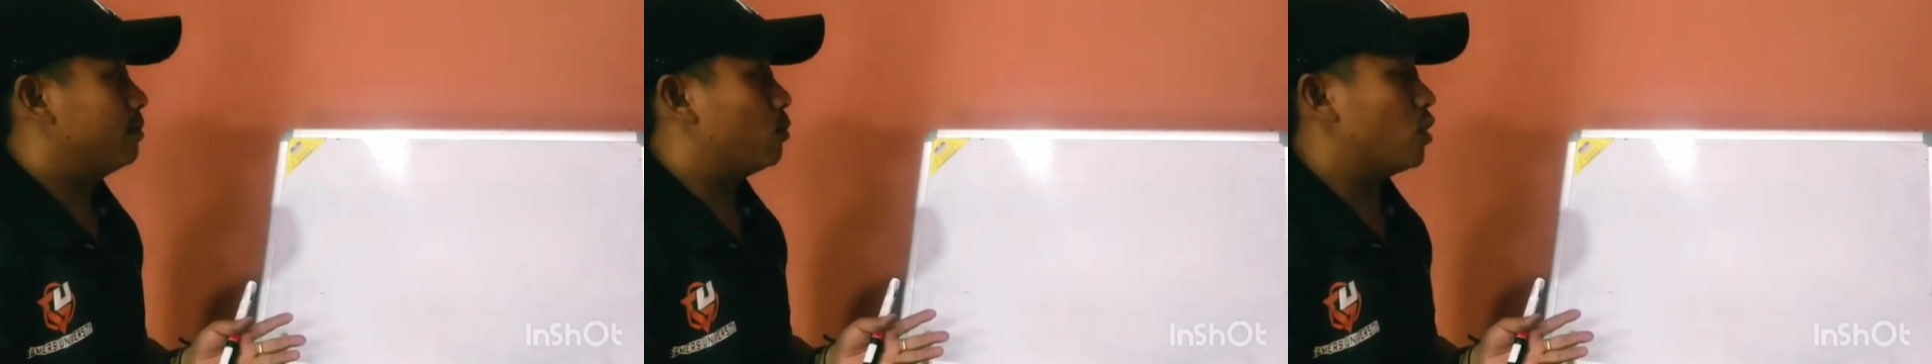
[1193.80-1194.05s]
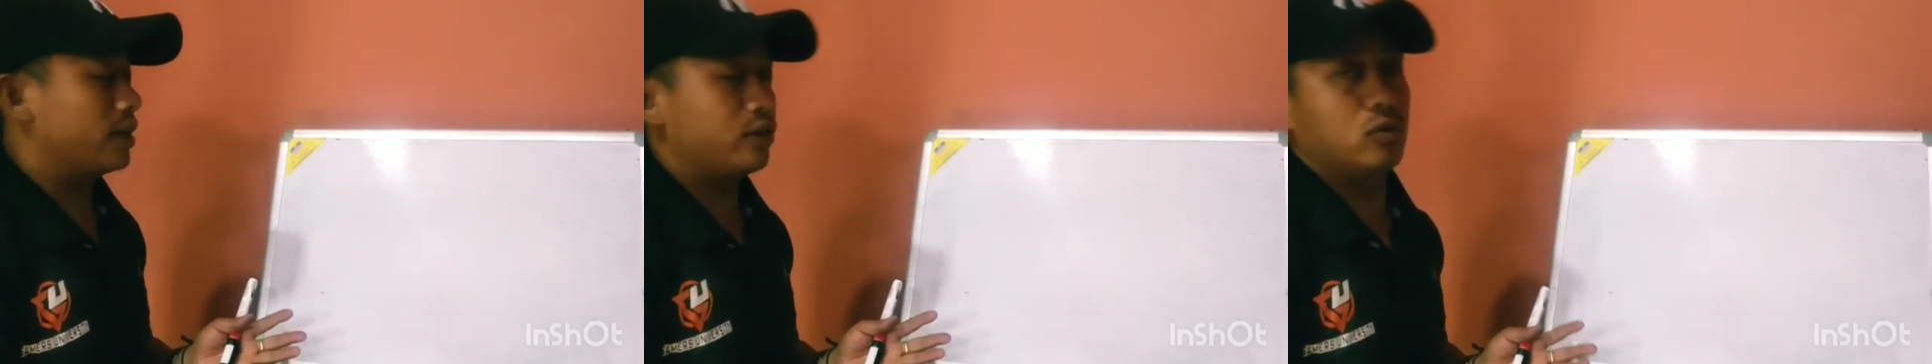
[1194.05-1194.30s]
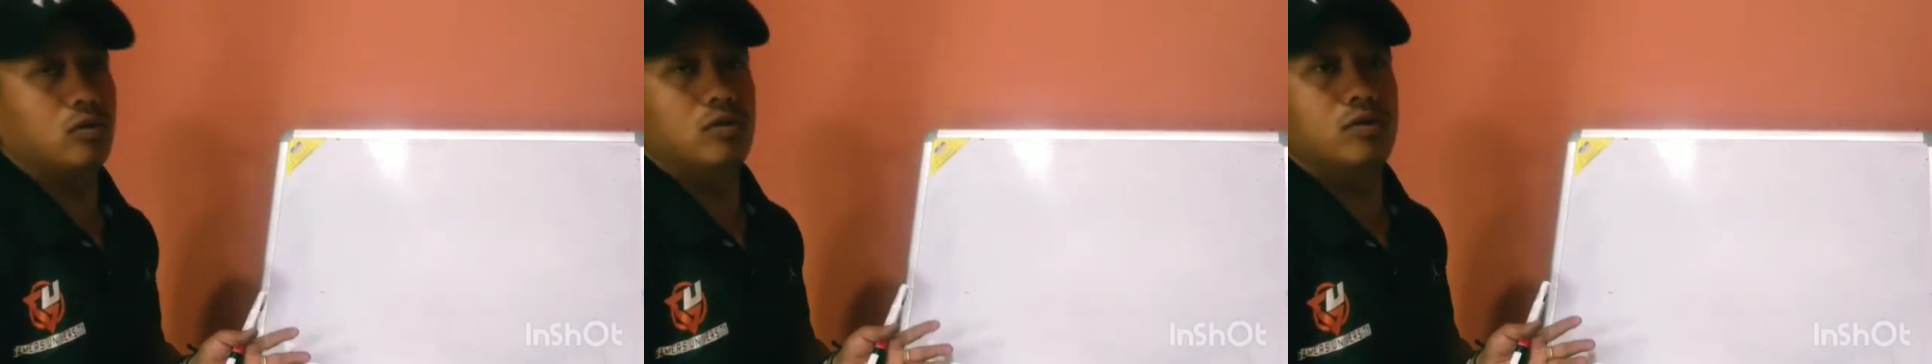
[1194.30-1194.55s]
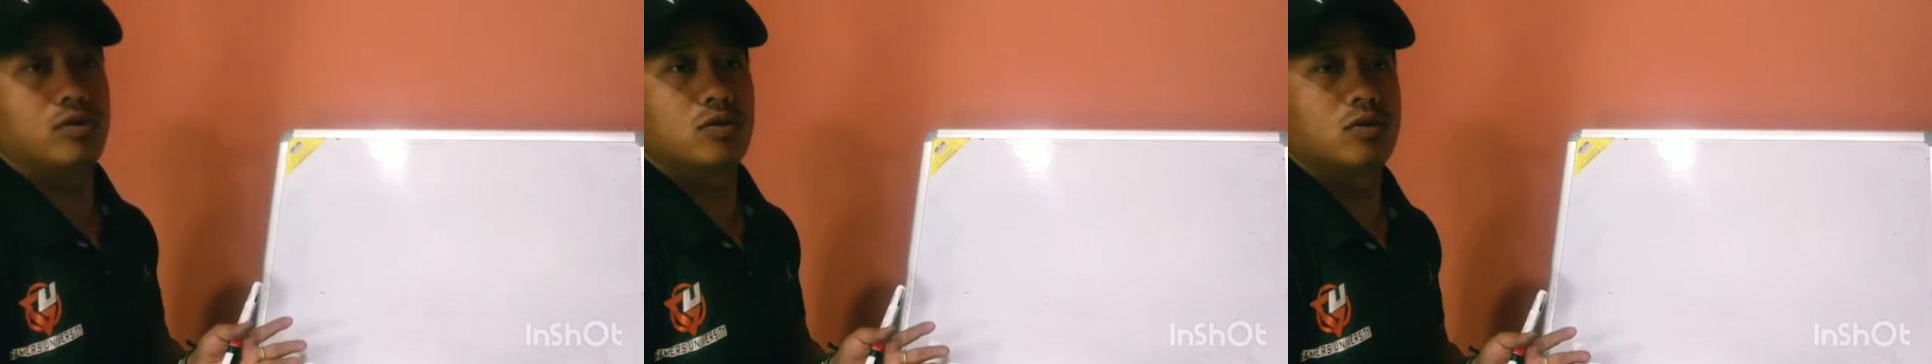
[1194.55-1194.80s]

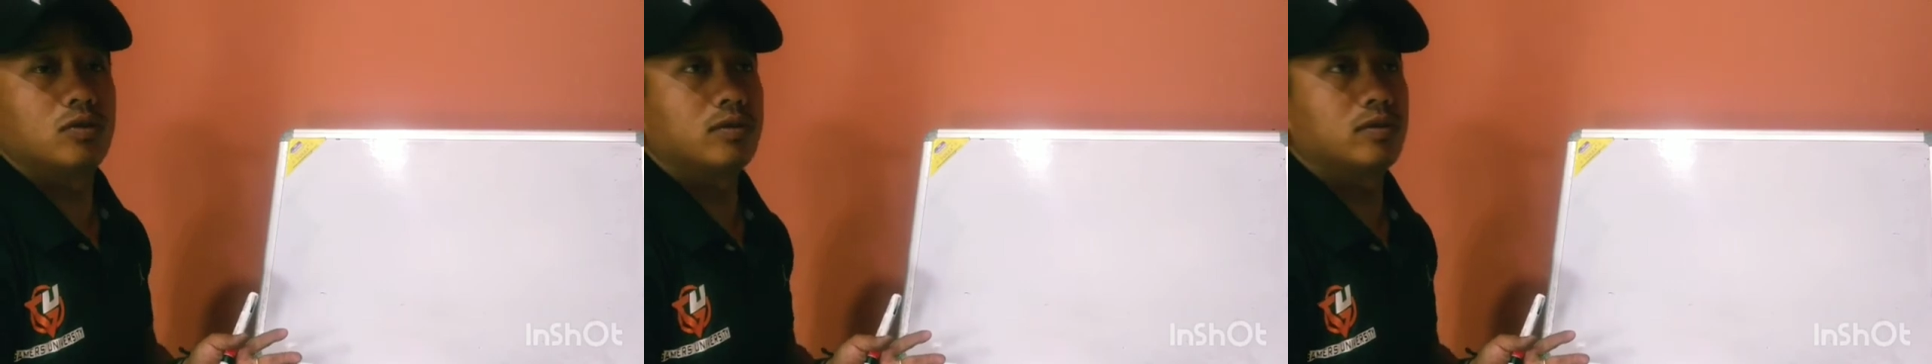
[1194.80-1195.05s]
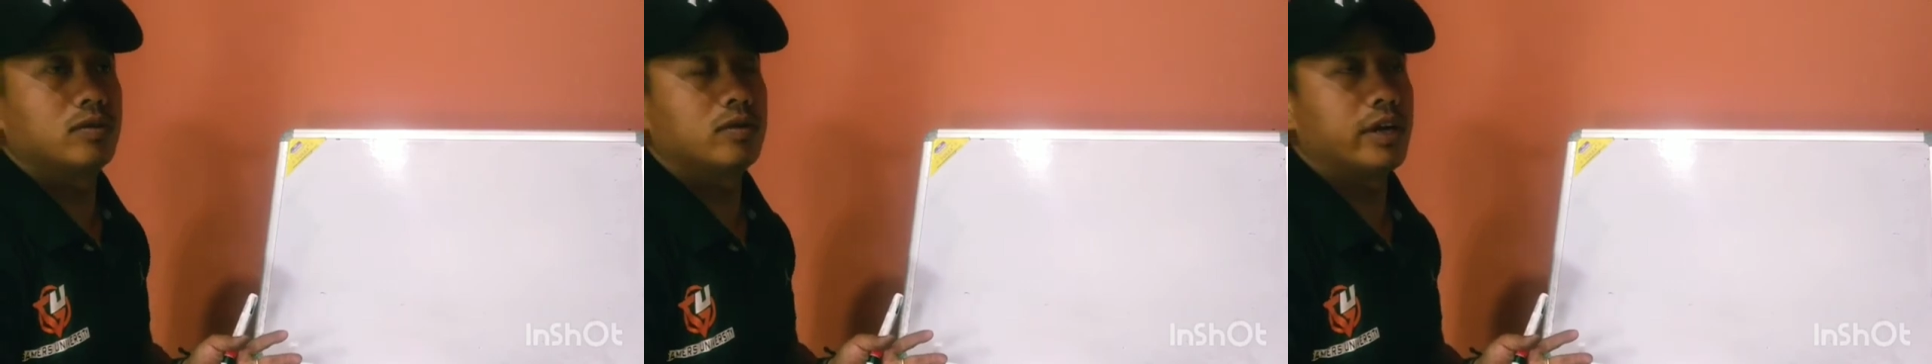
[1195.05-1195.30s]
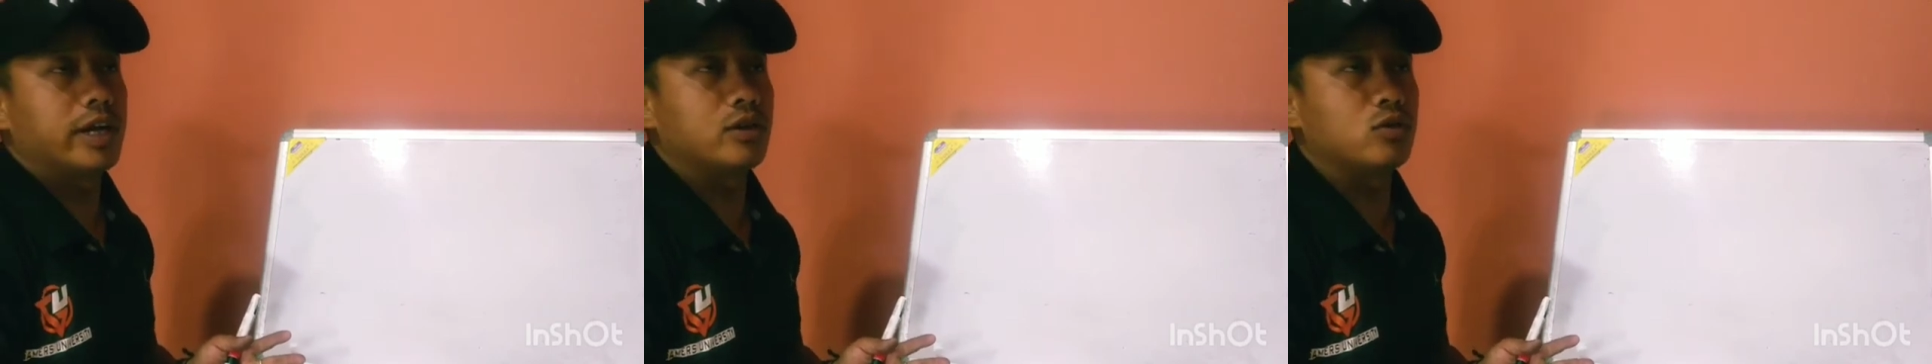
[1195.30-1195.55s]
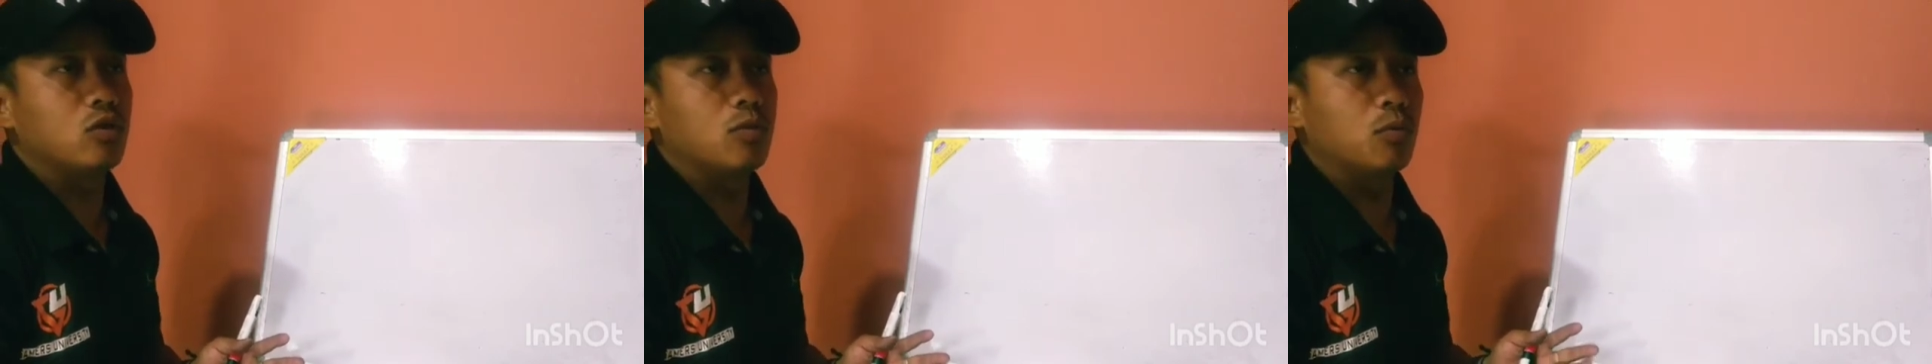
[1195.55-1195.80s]
molecules. As
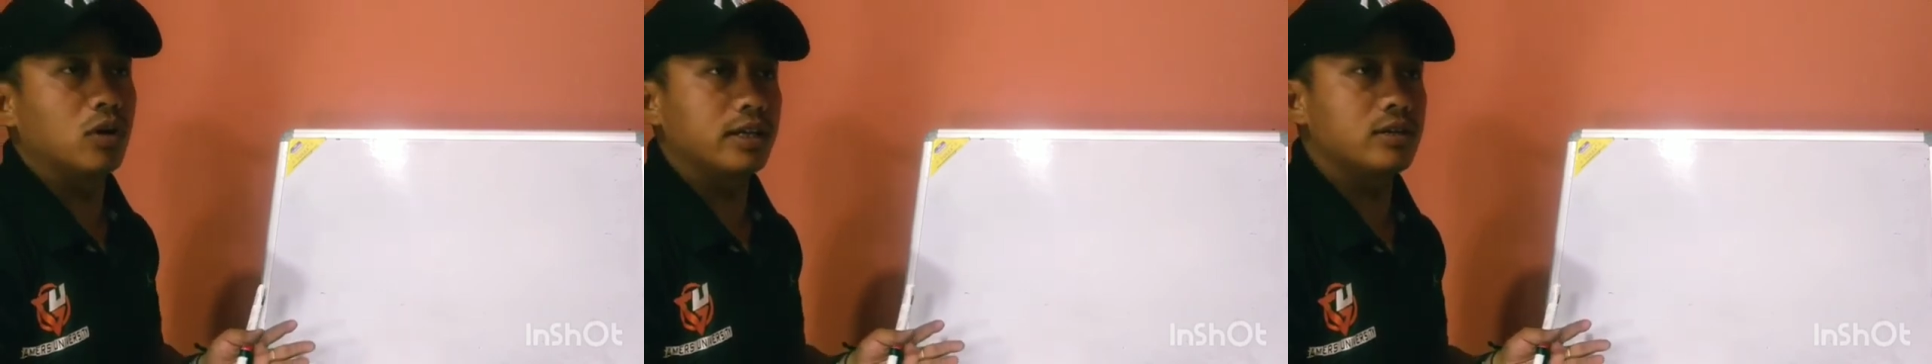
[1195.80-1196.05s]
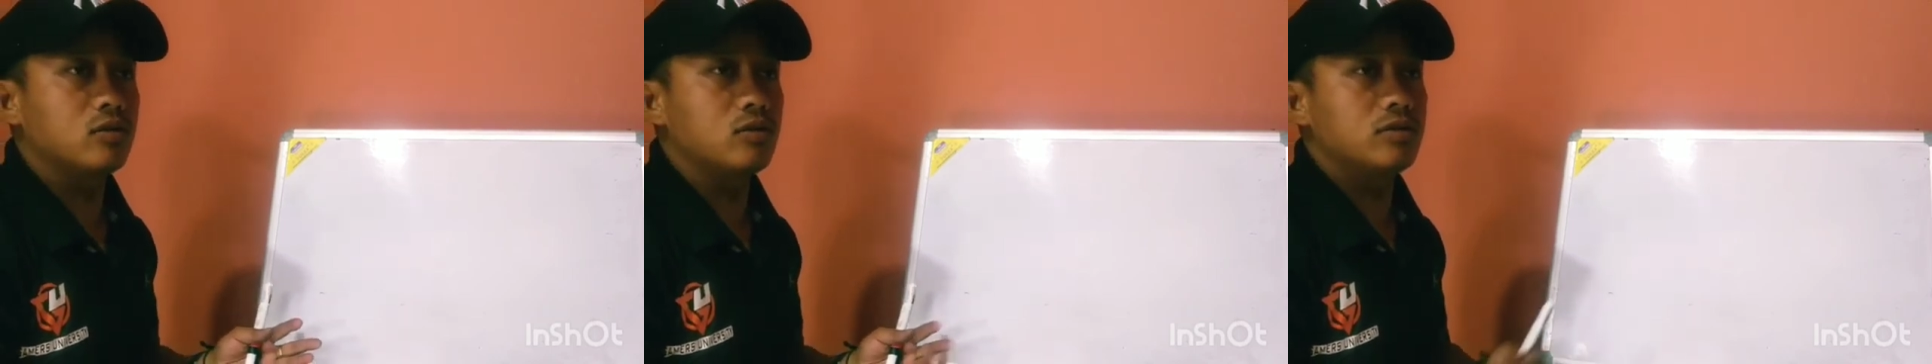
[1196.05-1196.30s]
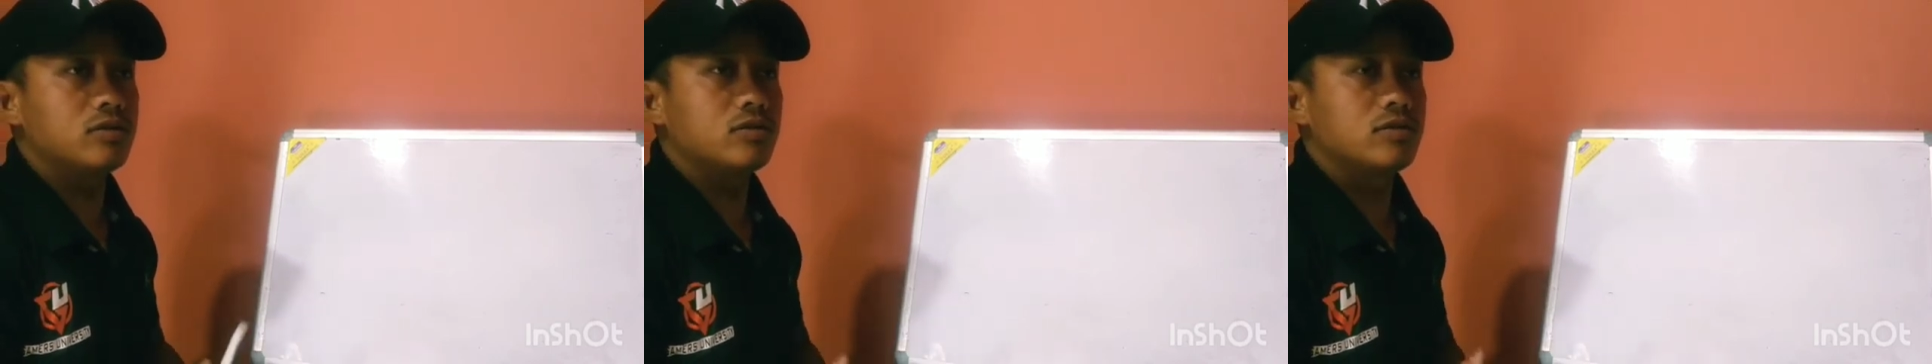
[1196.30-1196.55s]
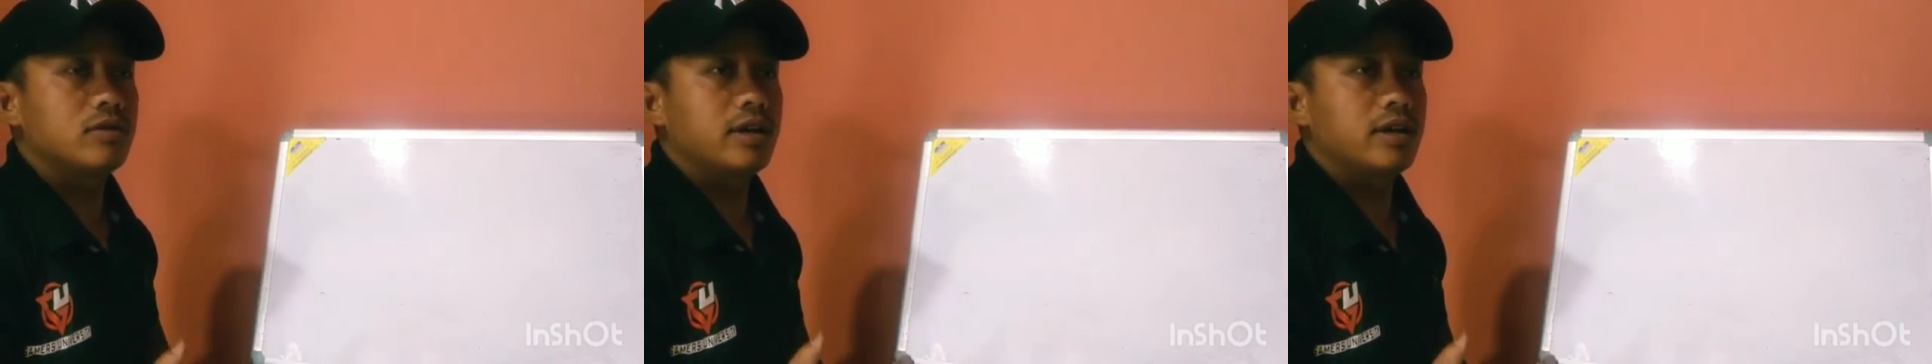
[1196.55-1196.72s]
you know, molecules